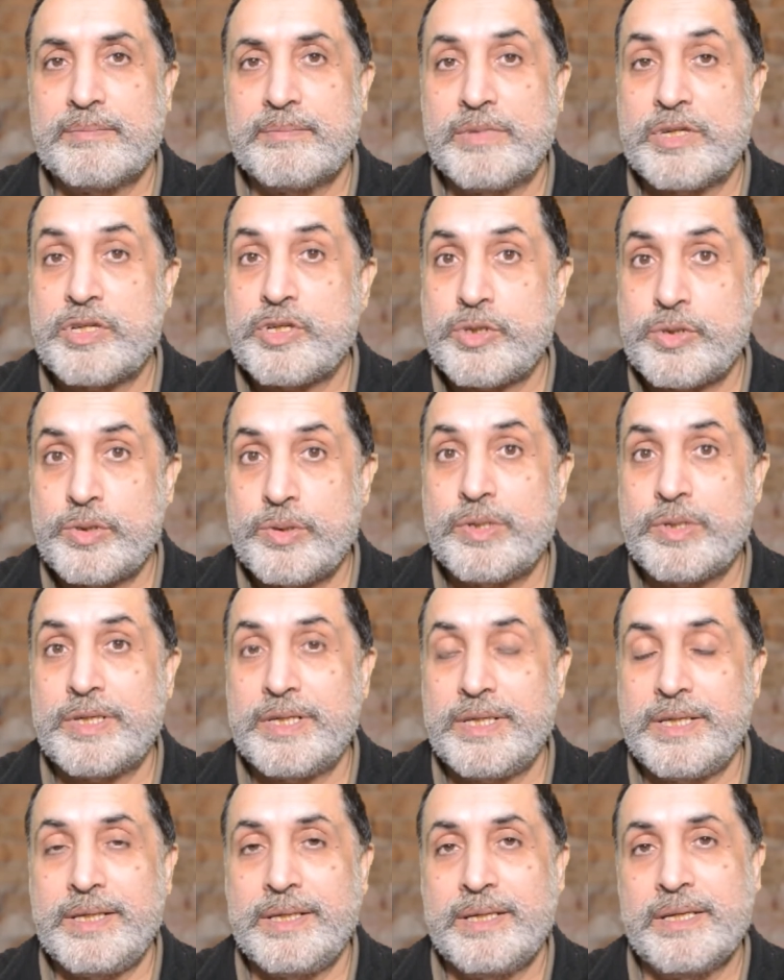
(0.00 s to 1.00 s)
but
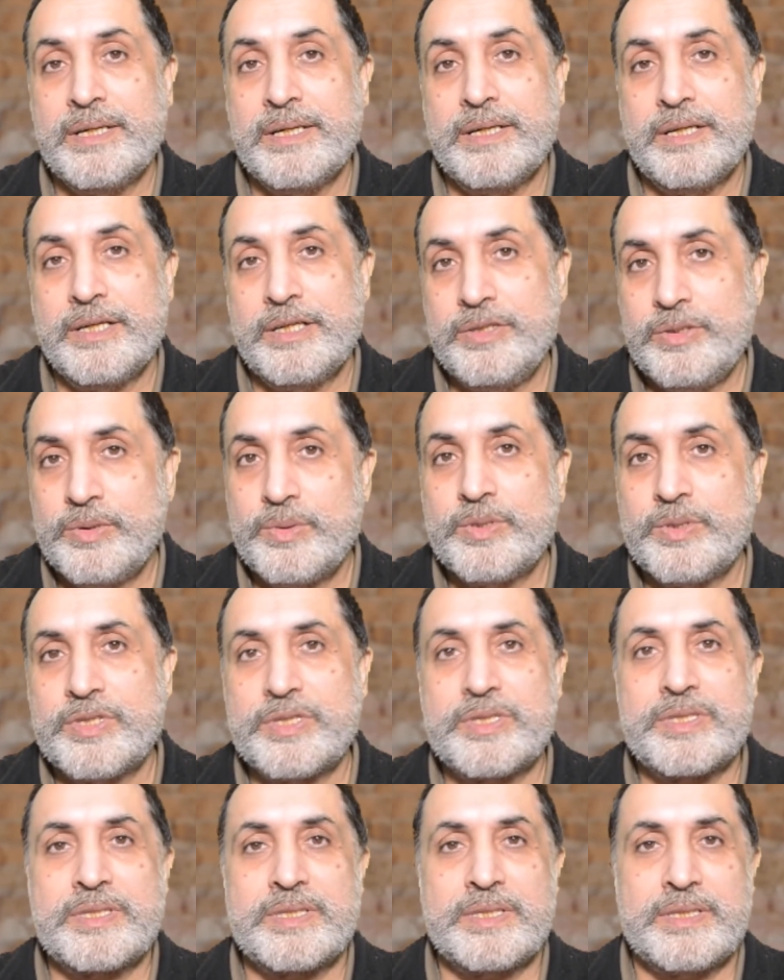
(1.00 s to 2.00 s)
surely,
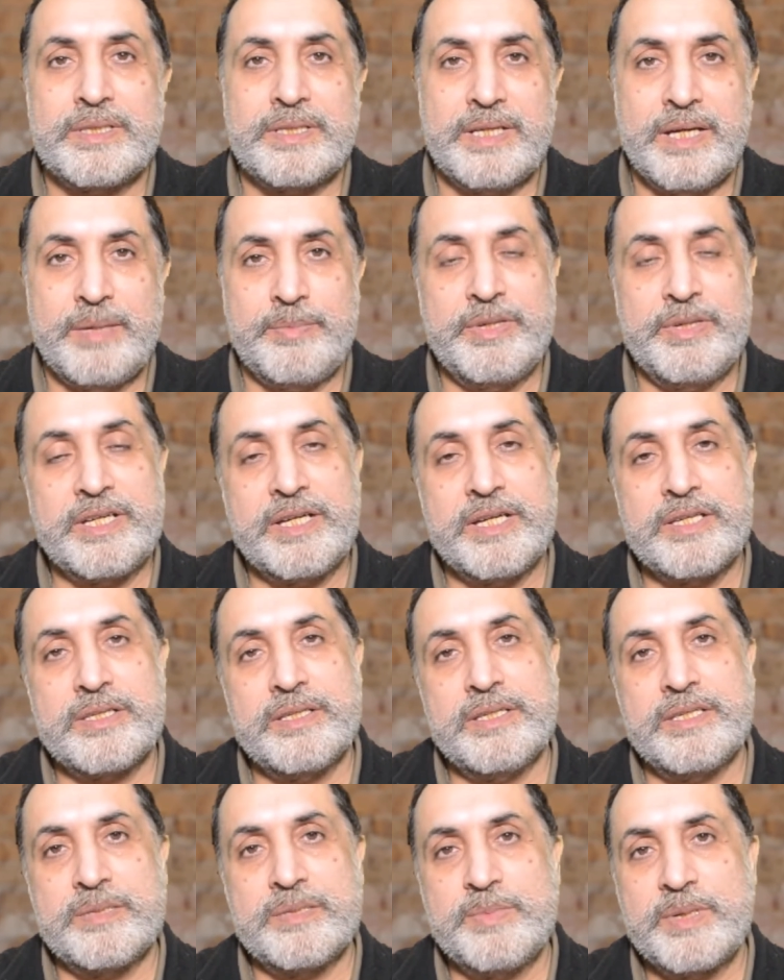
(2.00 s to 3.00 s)
Notes
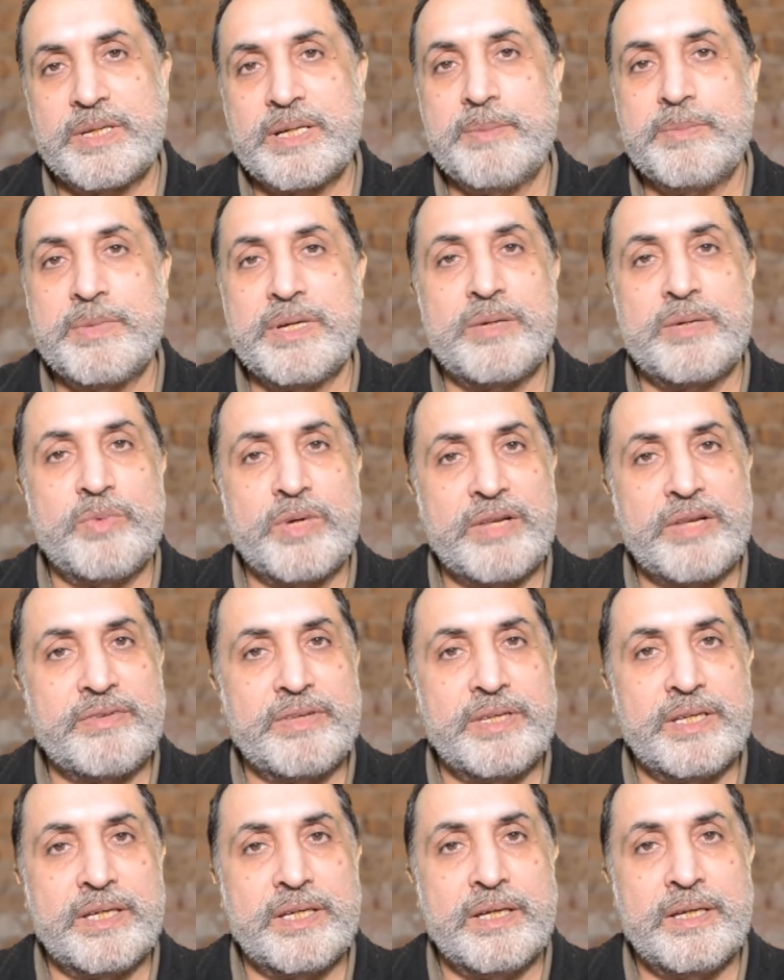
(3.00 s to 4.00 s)
application is becoming one of
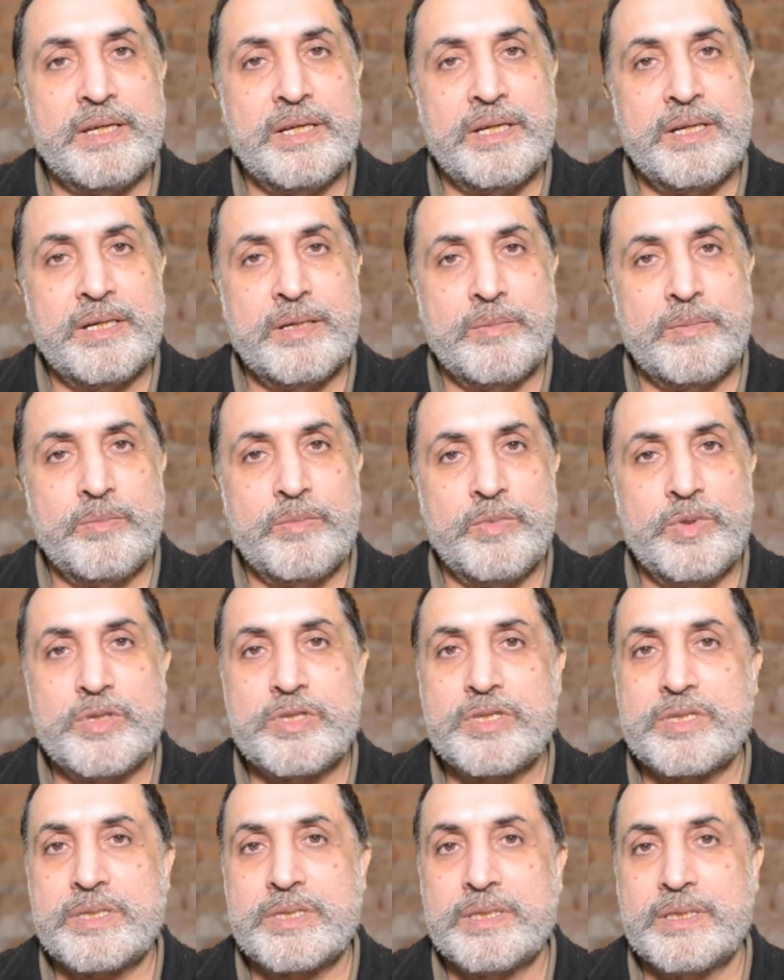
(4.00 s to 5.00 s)
the
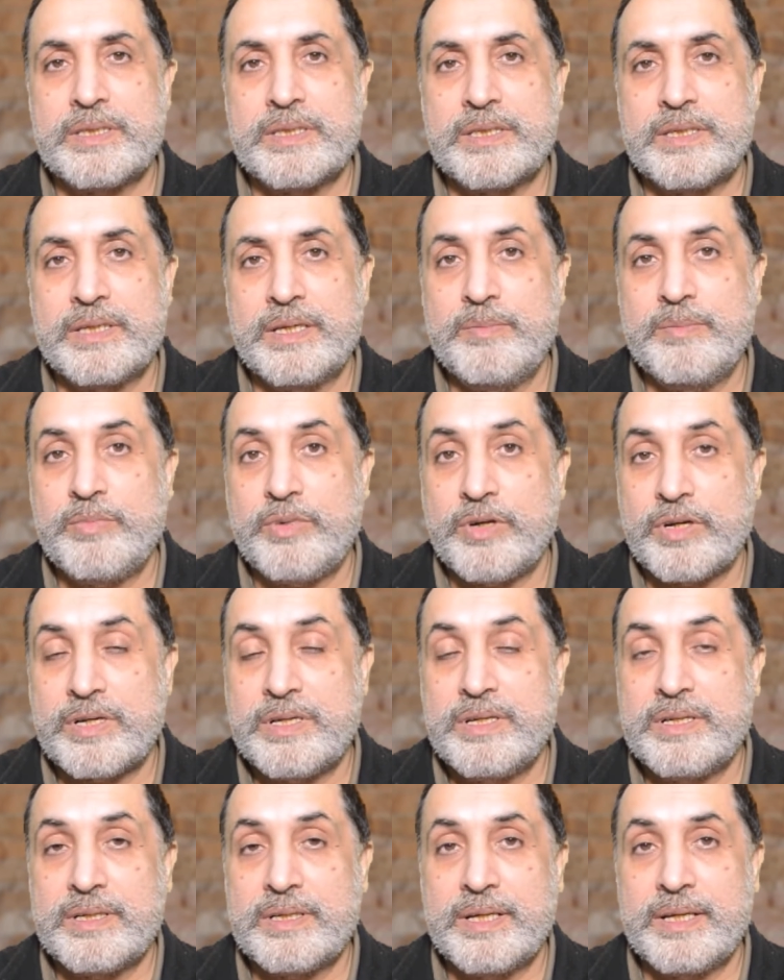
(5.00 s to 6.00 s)
most
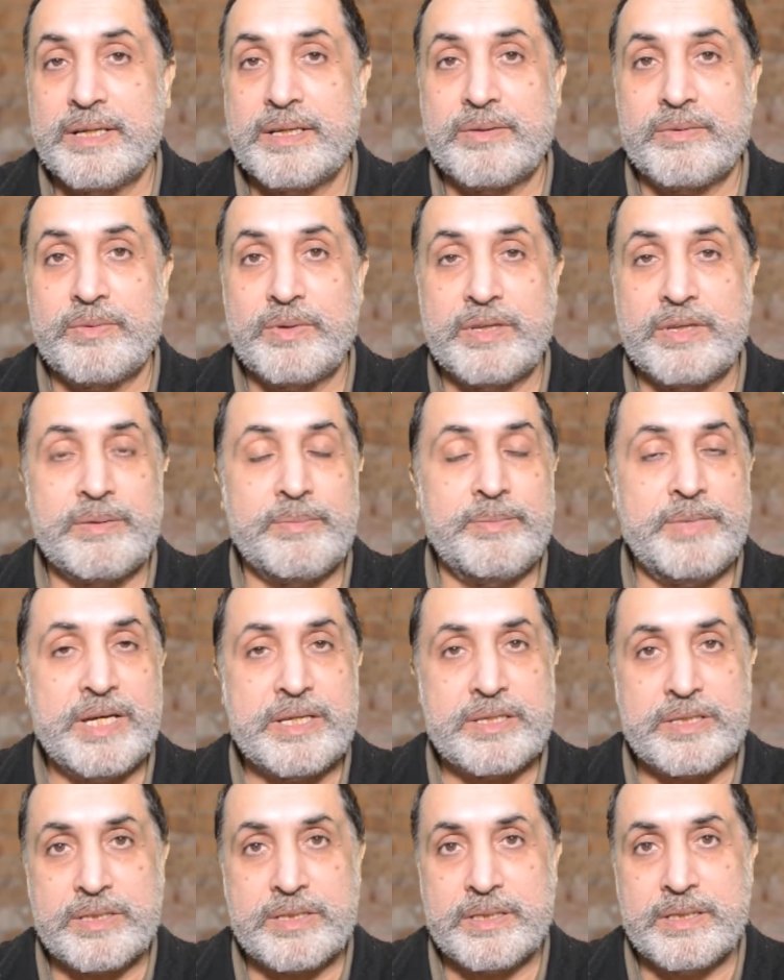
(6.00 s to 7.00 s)
important and one of the
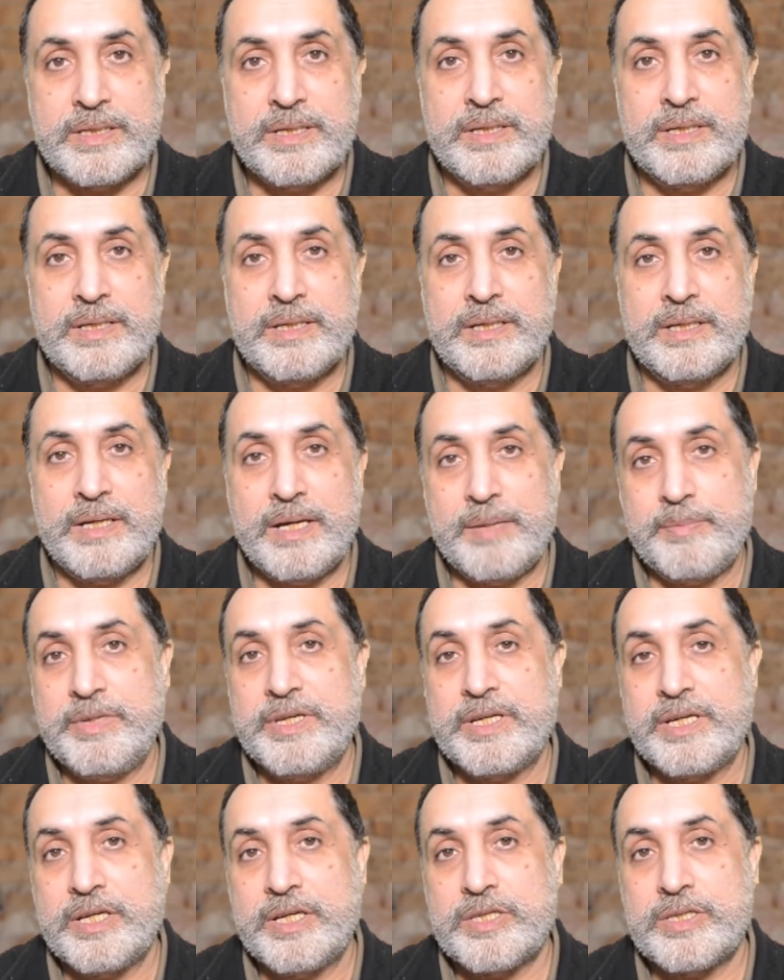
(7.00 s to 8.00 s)
best
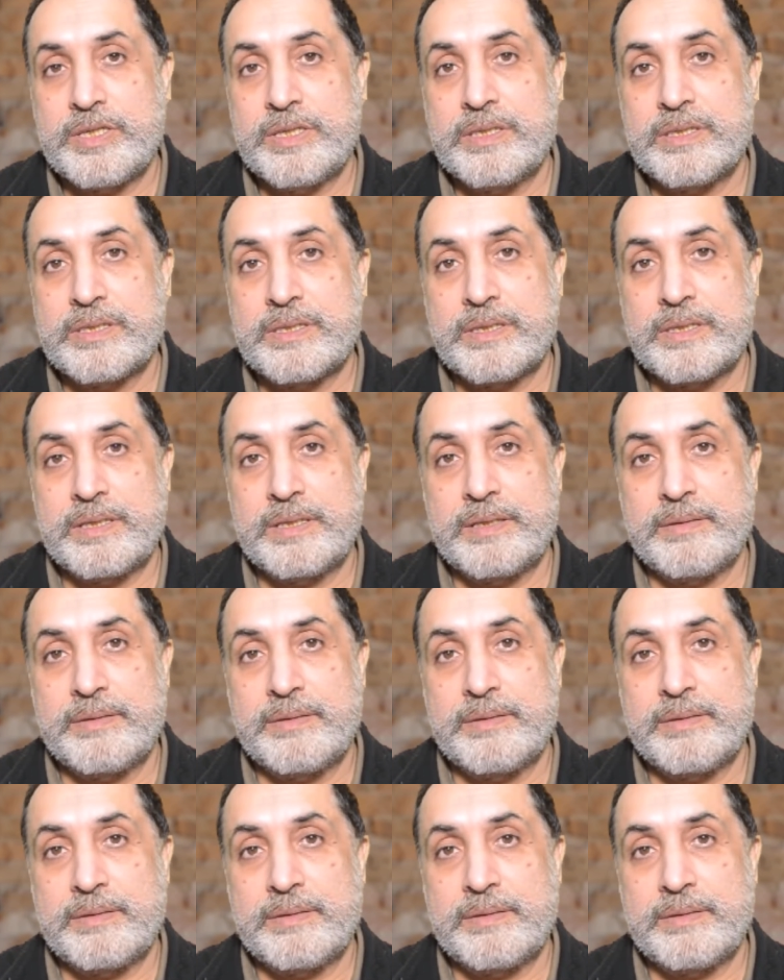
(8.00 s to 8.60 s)
applications